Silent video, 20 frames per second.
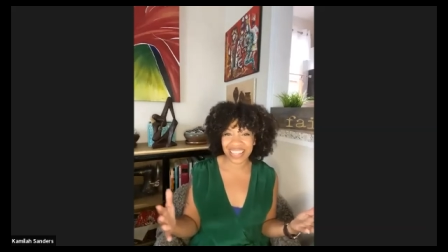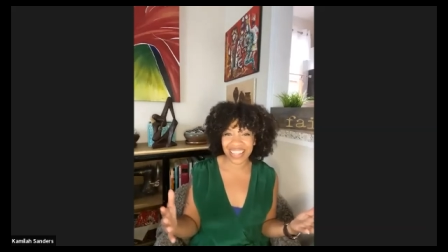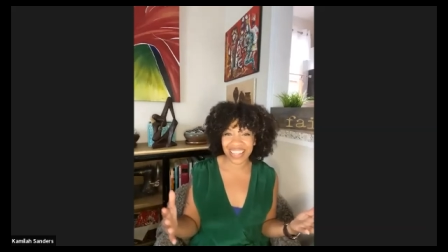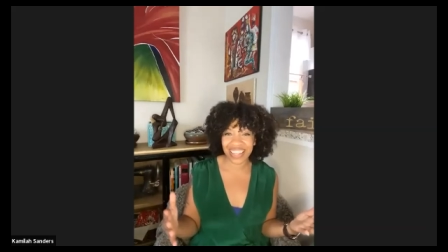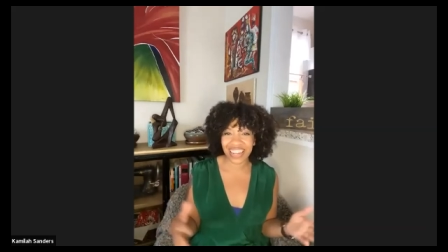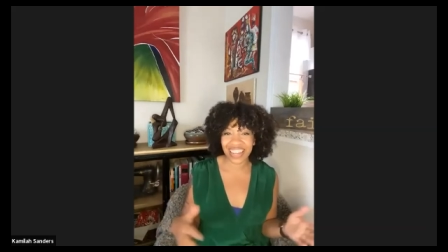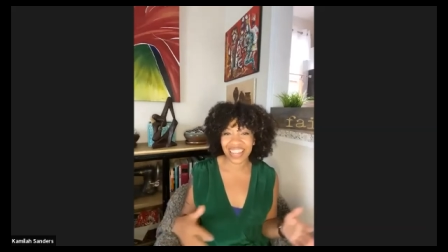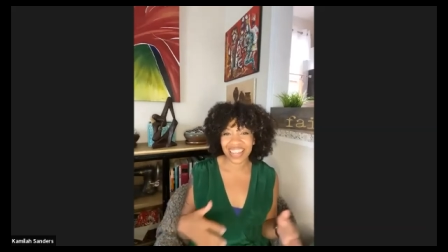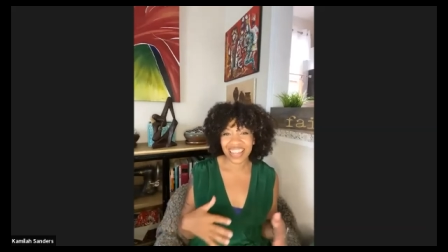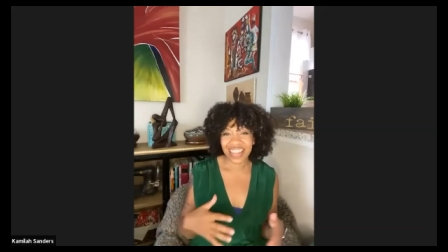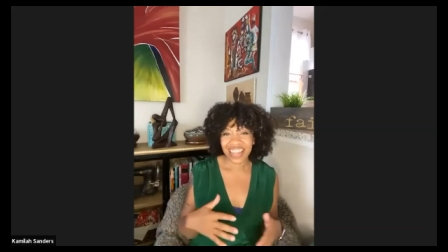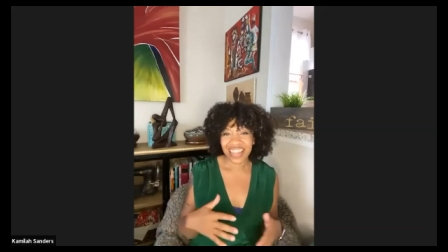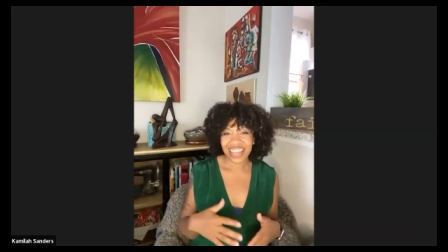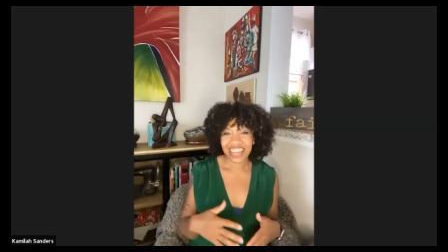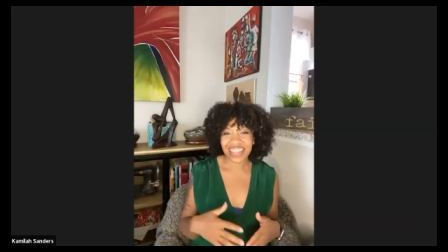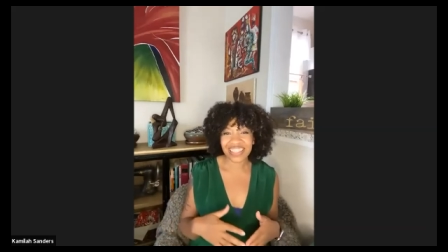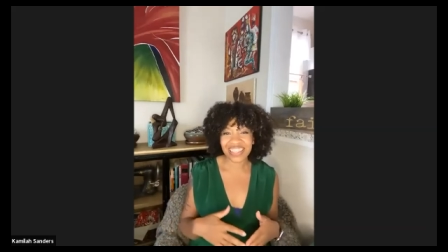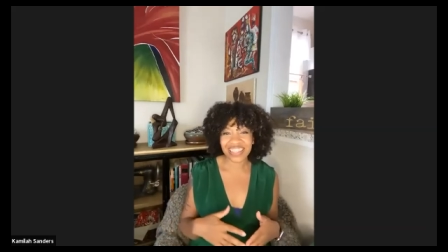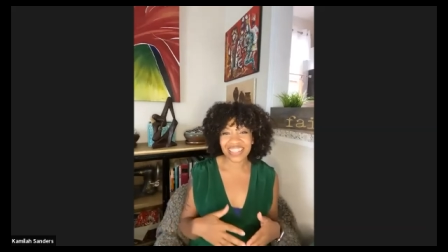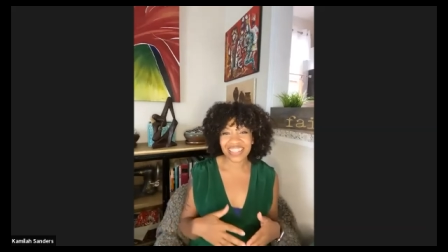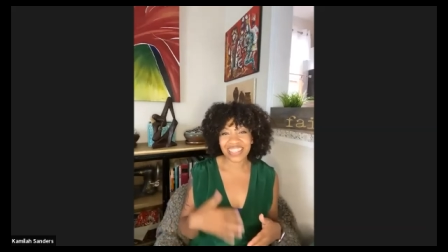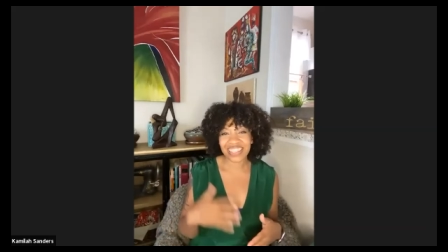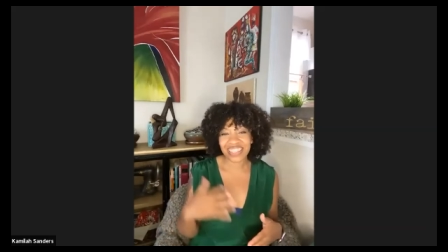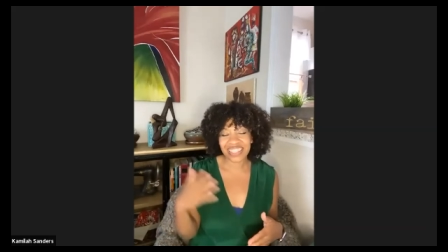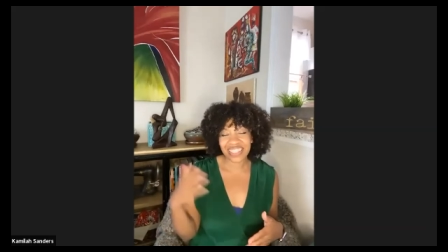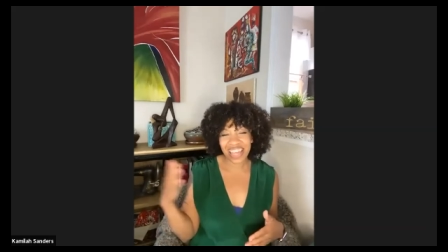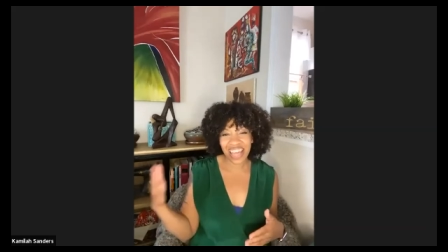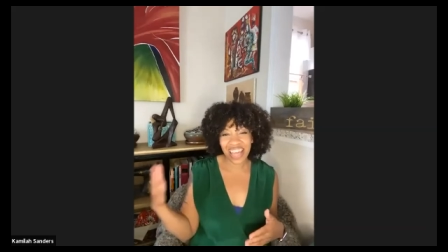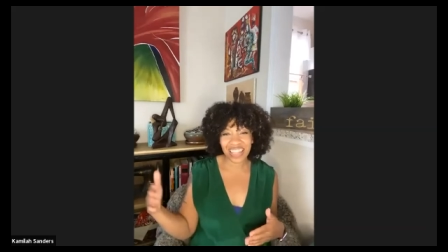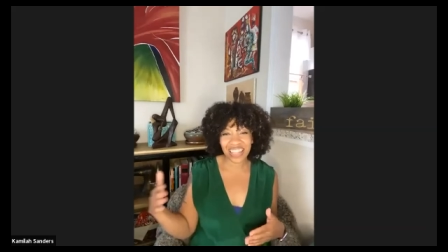And is it
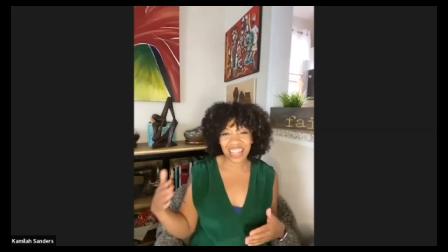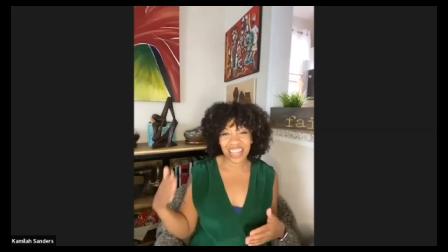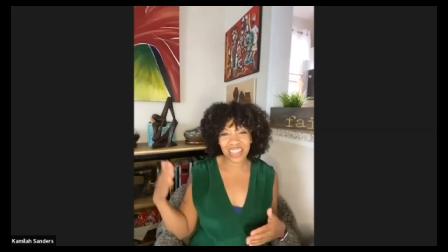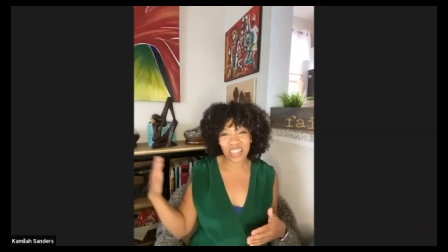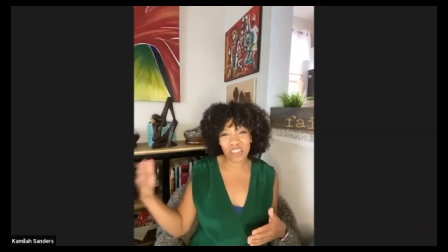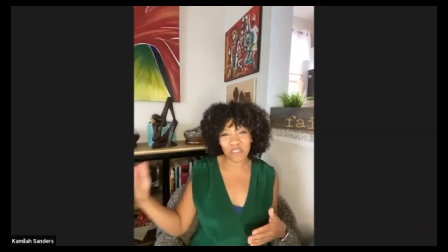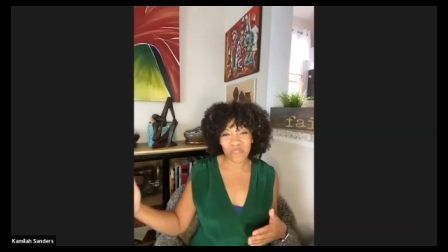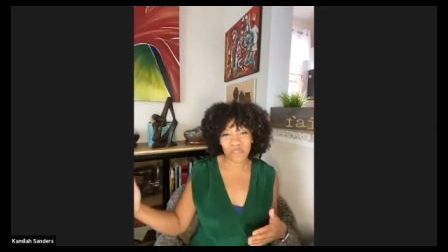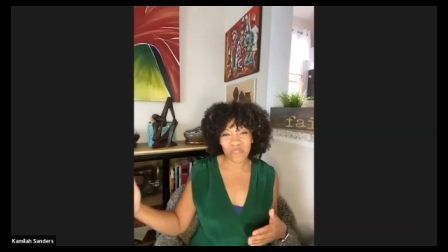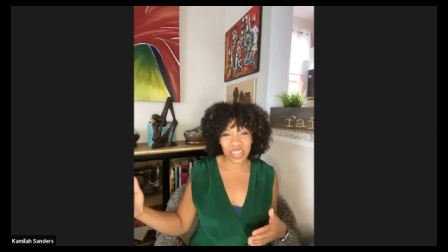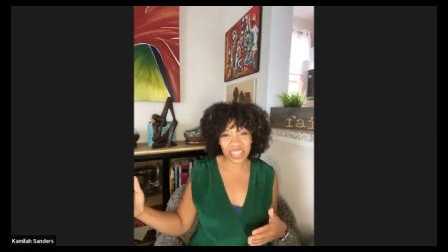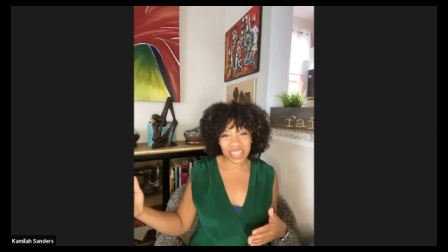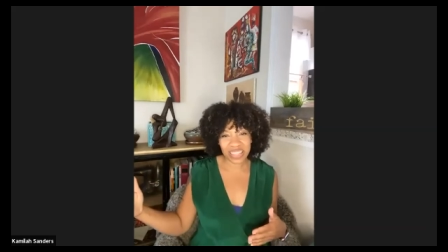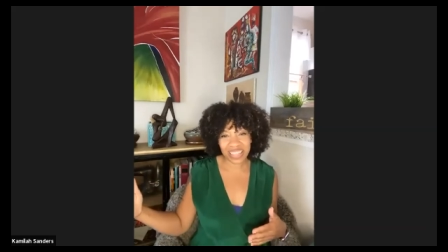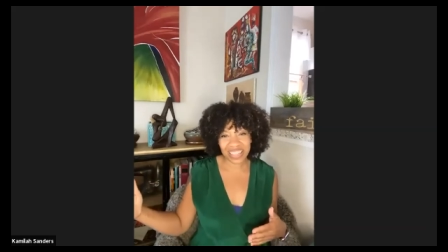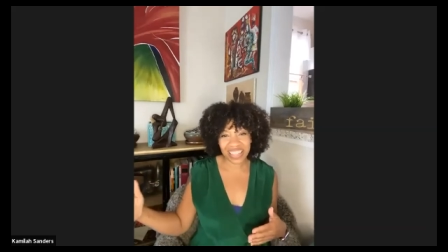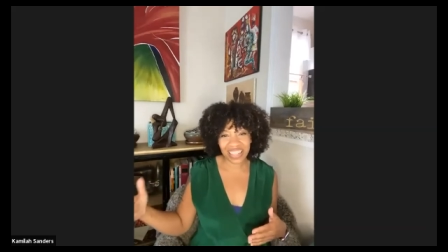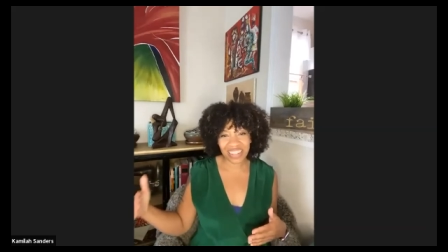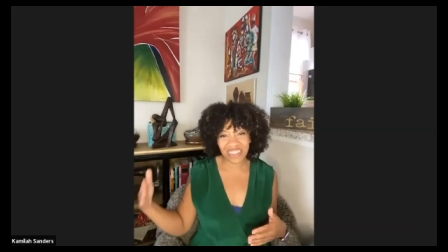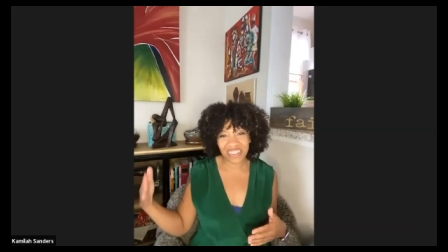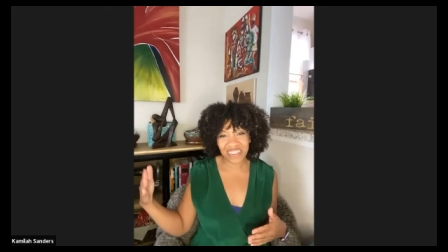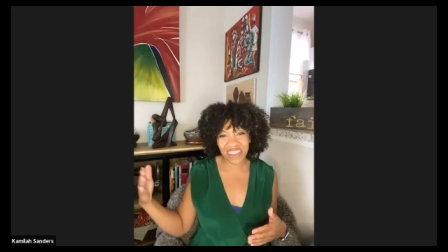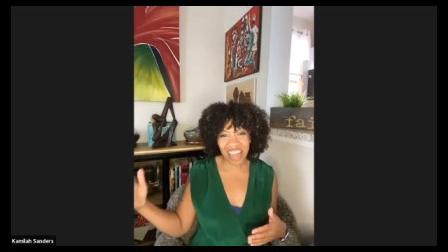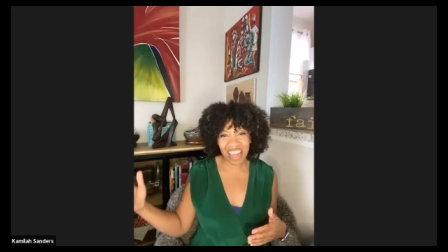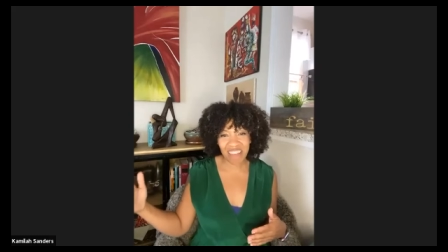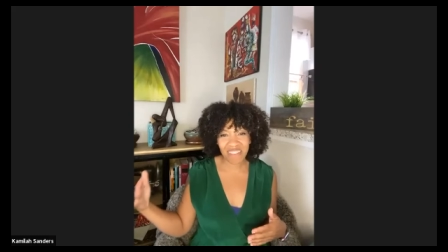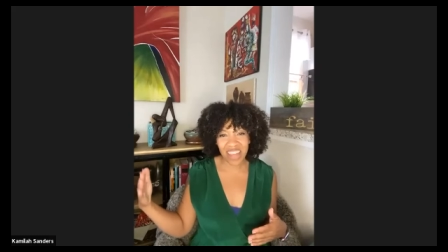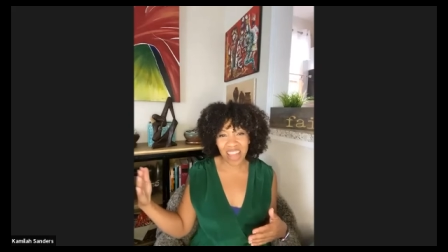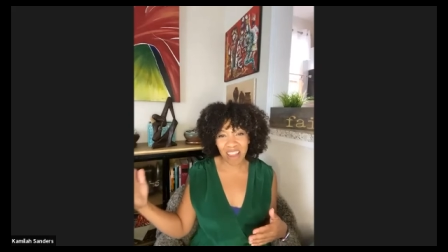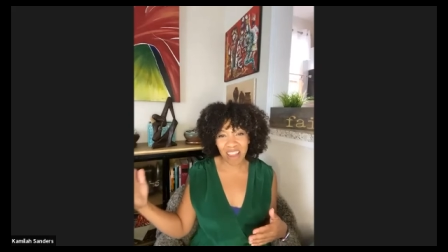just kind of like the feeling that you
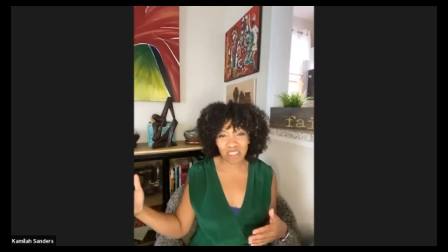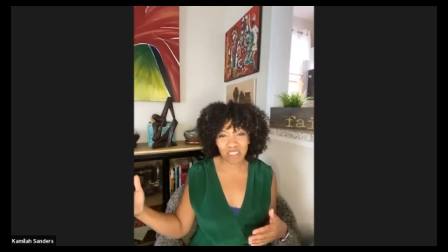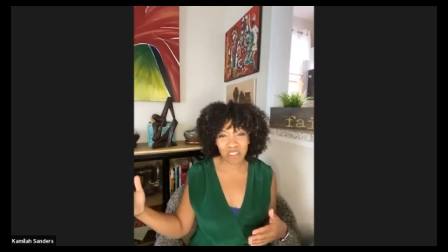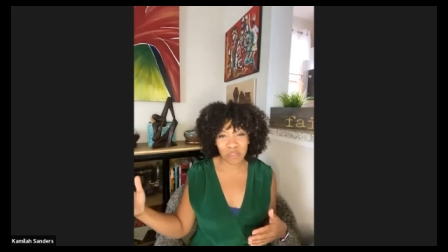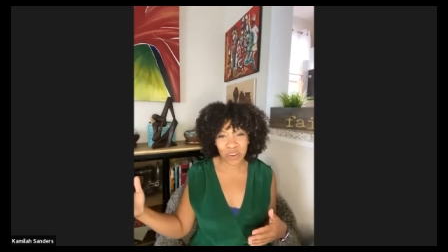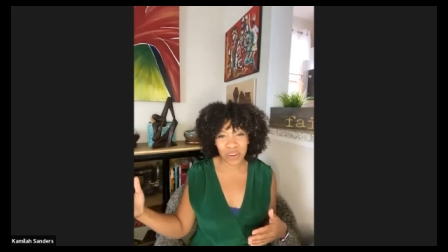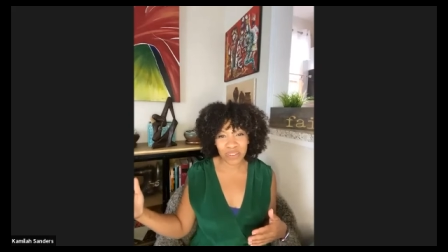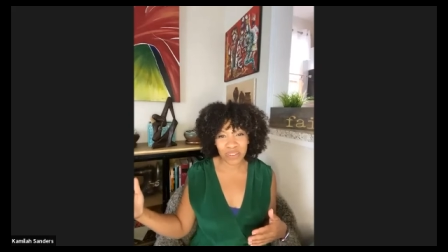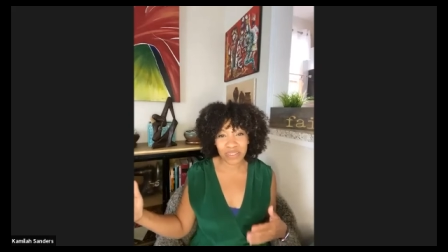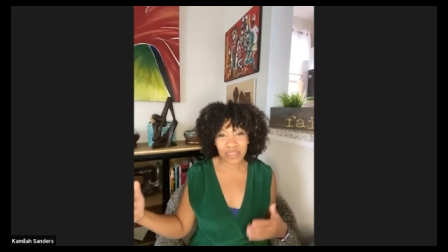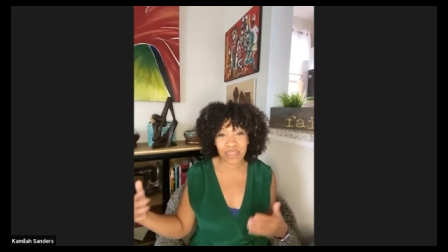have afterwards?